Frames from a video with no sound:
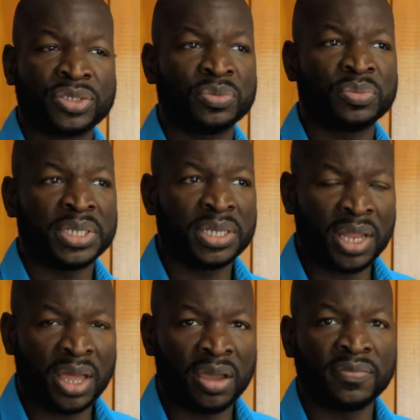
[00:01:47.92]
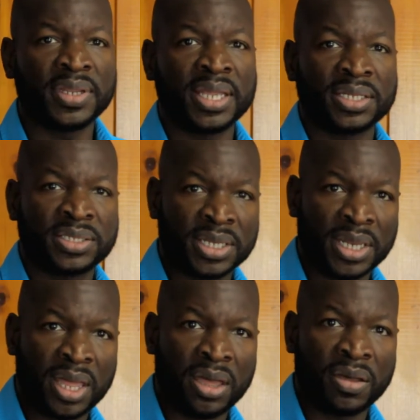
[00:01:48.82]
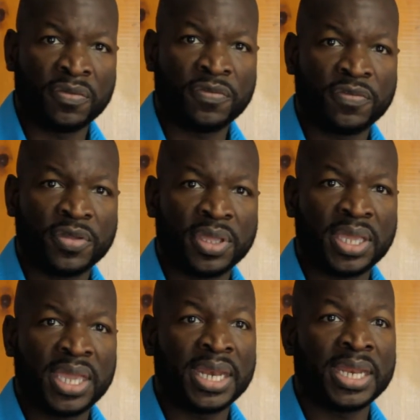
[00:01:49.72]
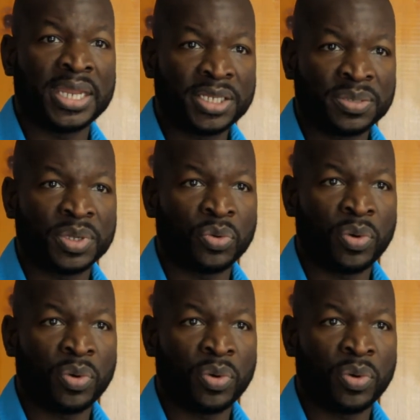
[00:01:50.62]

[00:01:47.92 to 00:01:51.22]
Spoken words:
to be loved and to love in an intimate